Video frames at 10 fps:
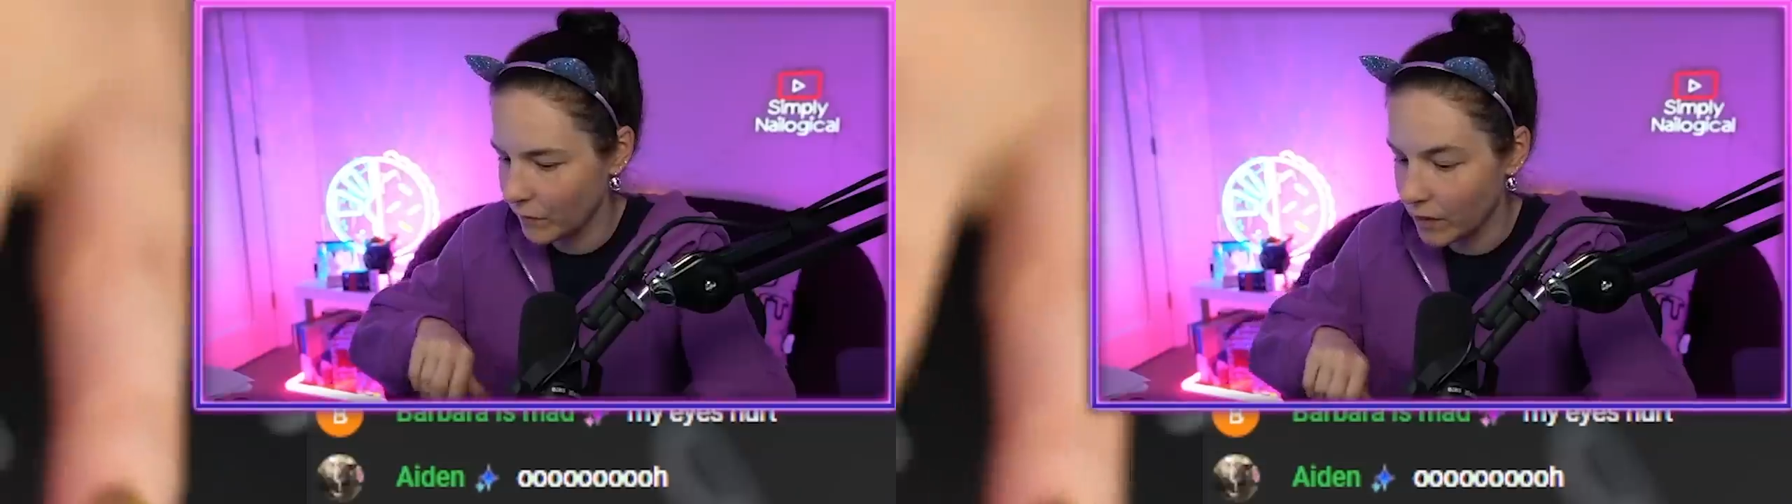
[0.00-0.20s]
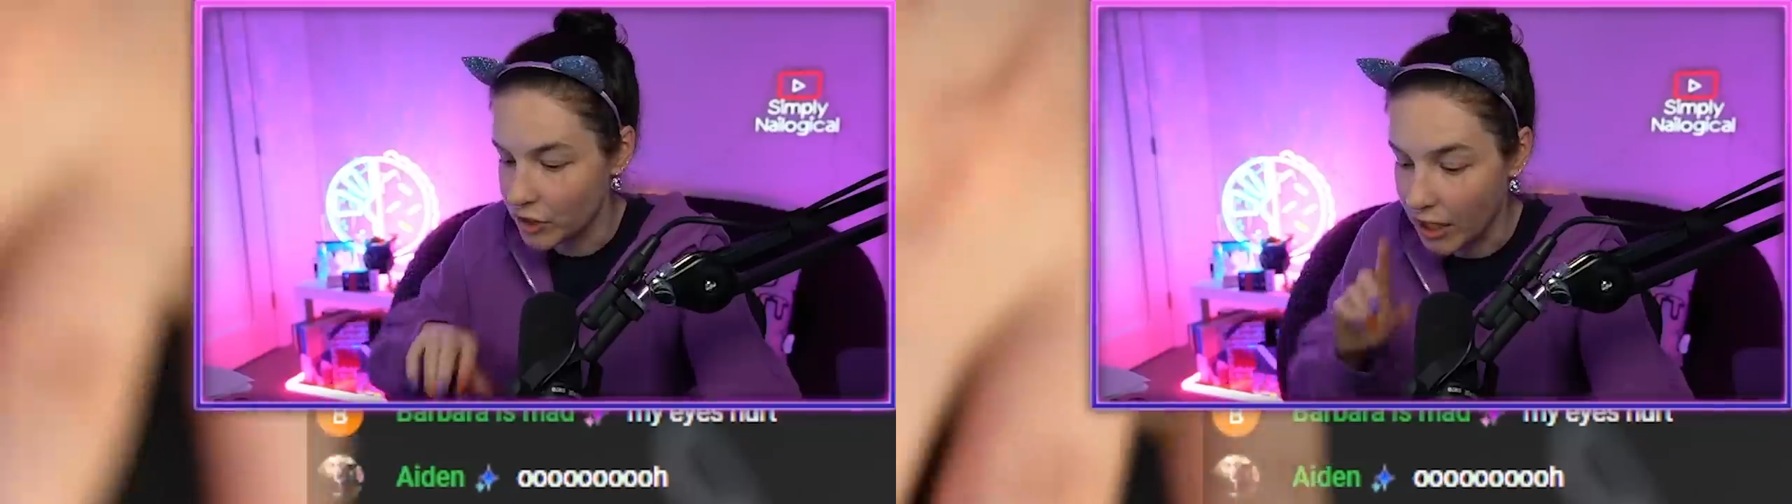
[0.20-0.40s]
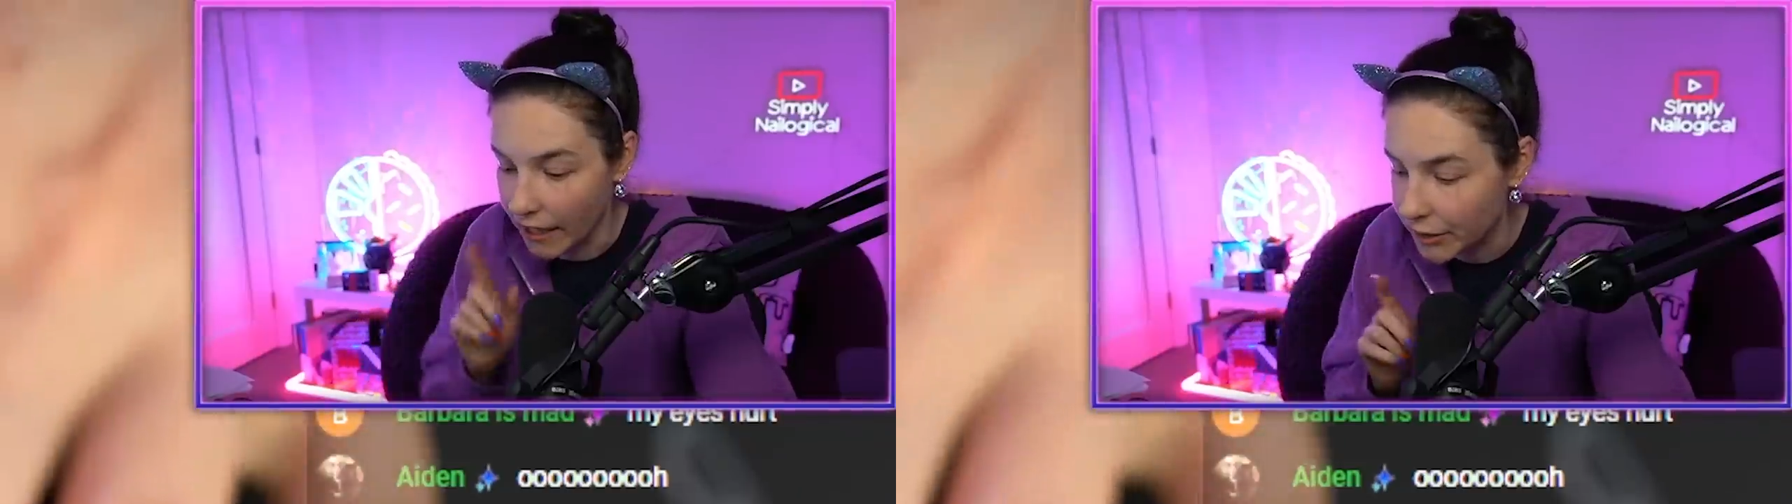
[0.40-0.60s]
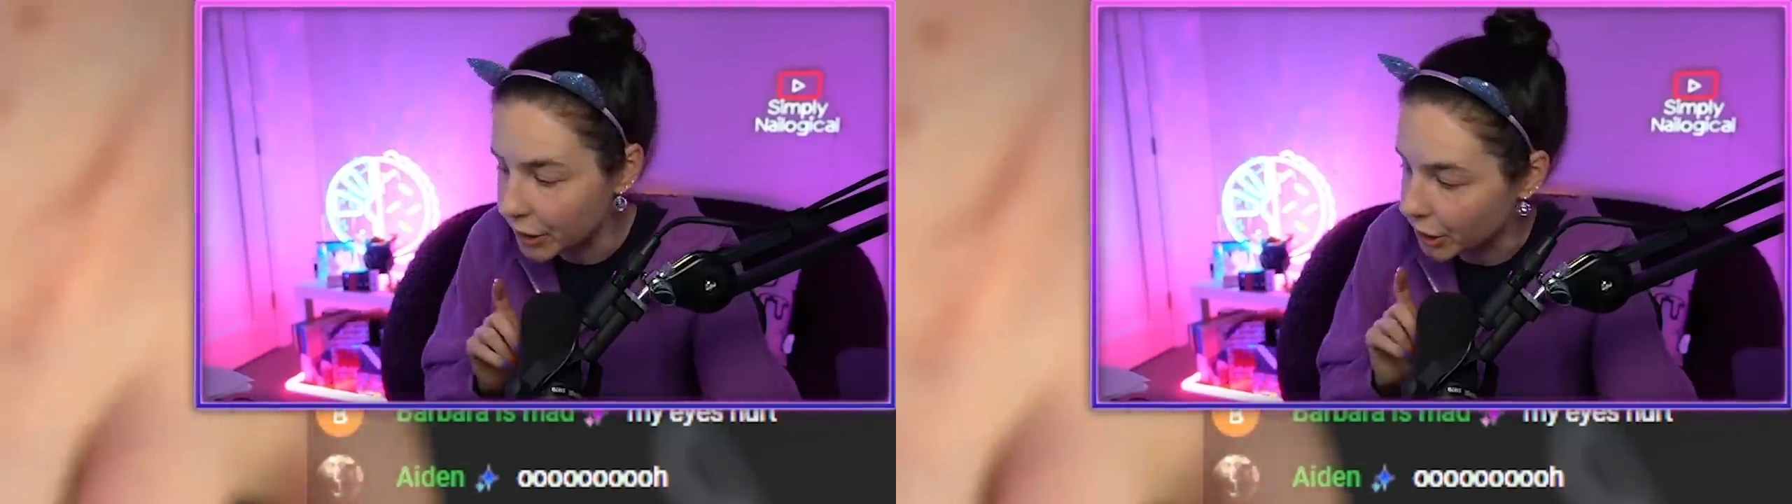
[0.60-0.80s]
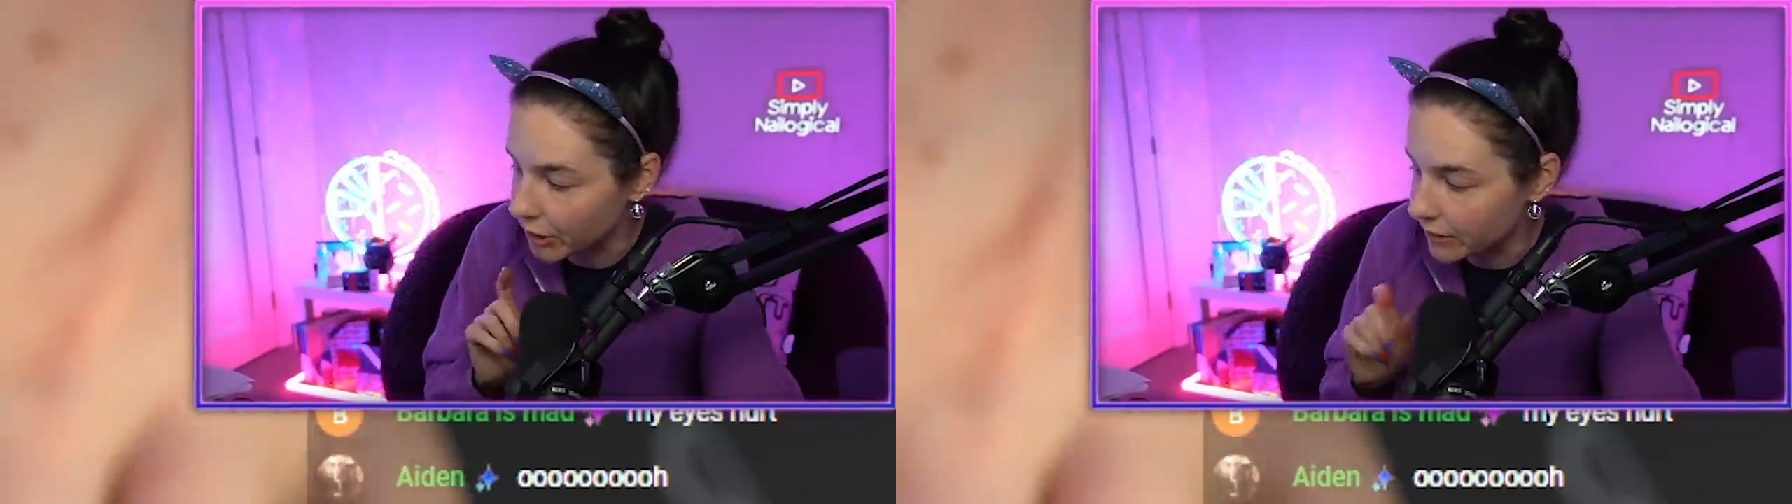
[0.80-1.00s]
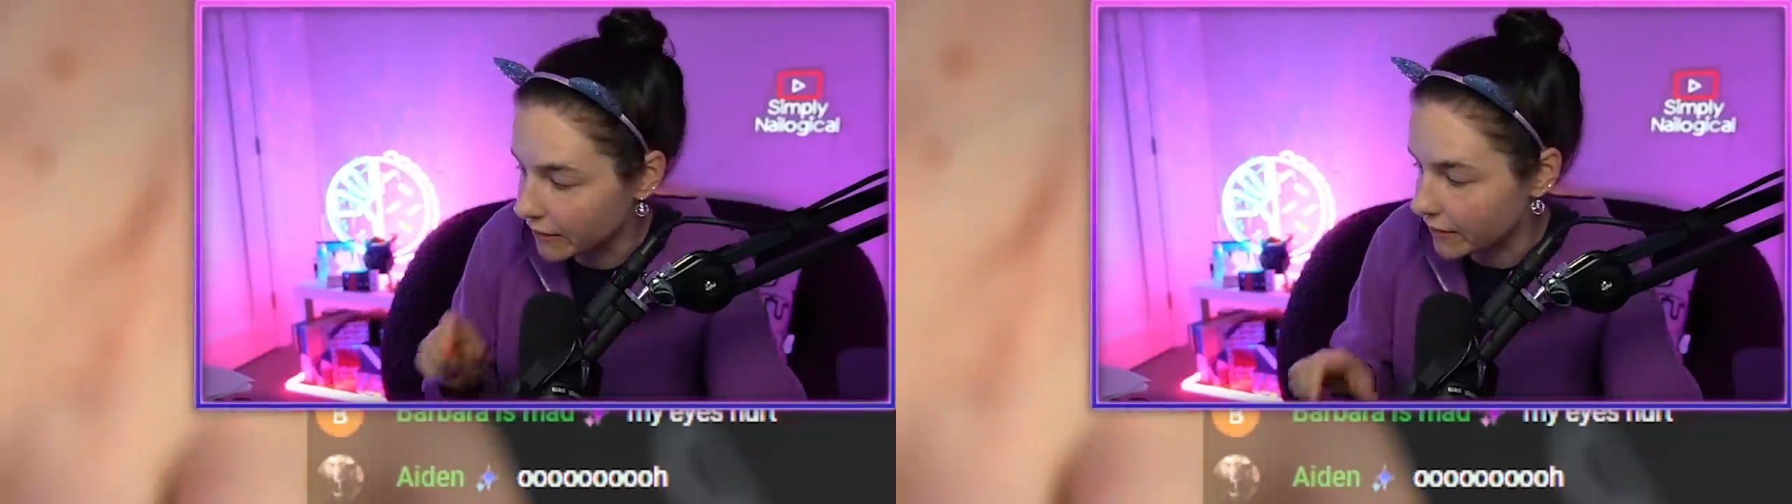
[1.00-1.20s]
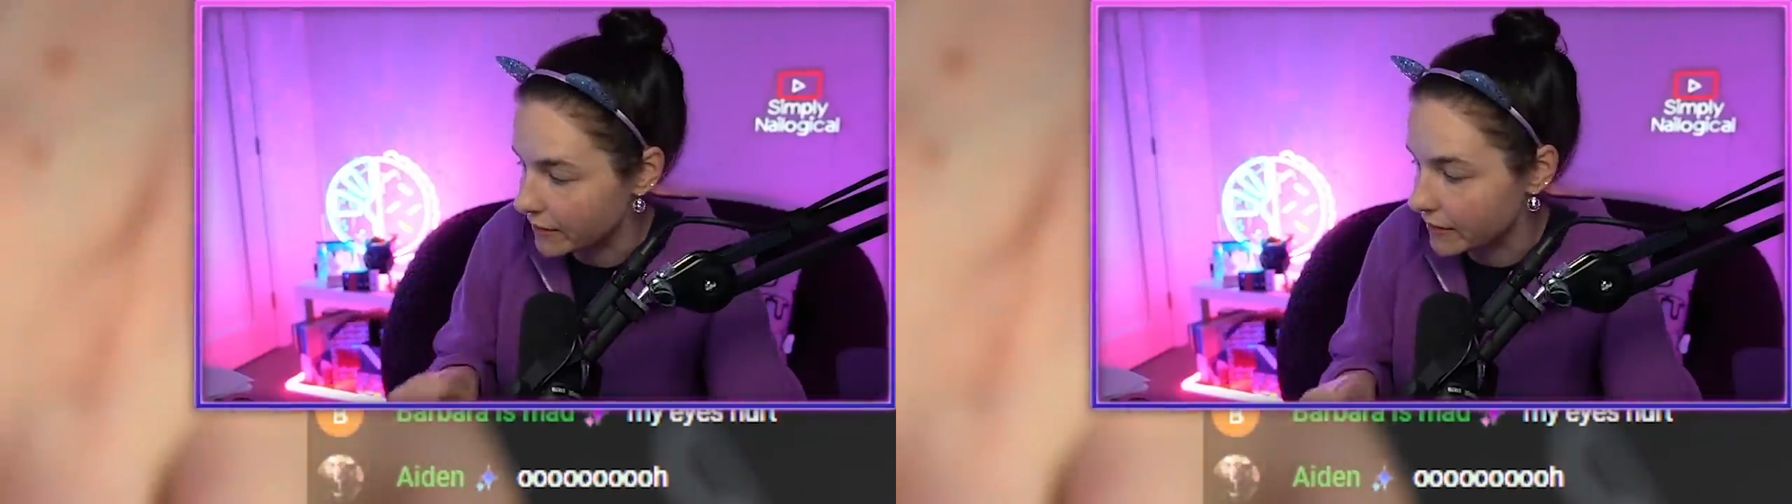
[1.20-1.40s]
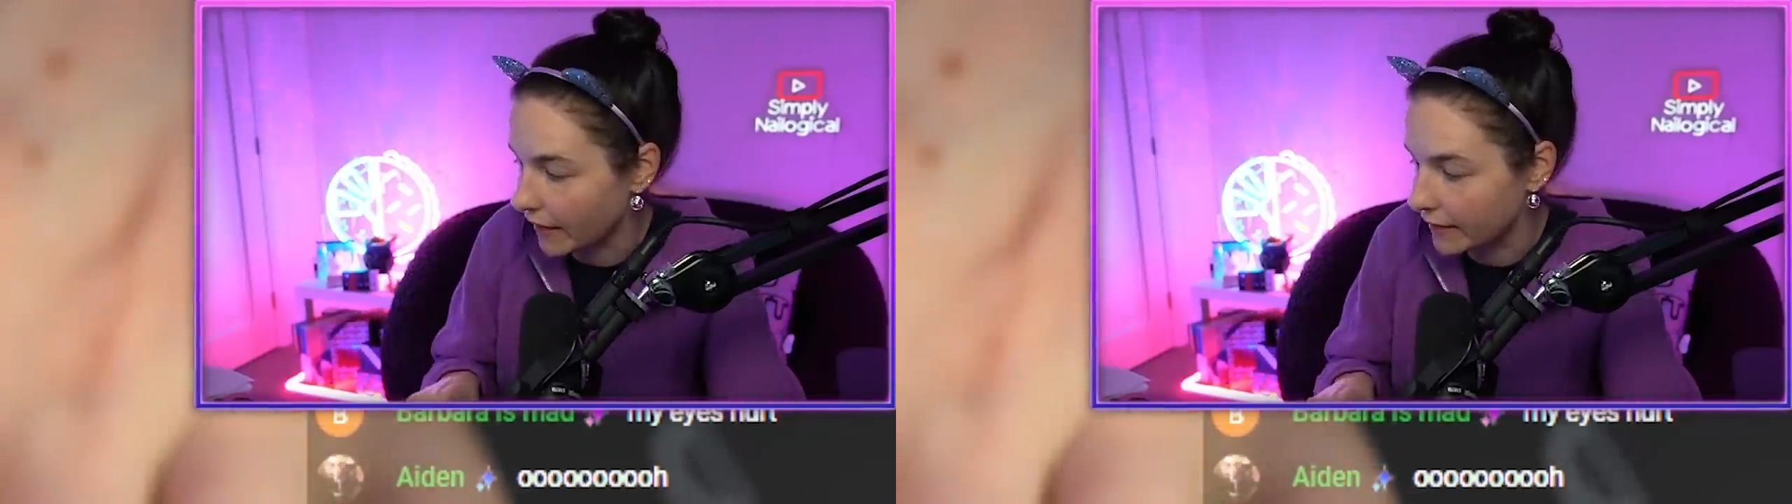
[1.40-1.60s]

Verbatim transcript: Chatter earlier said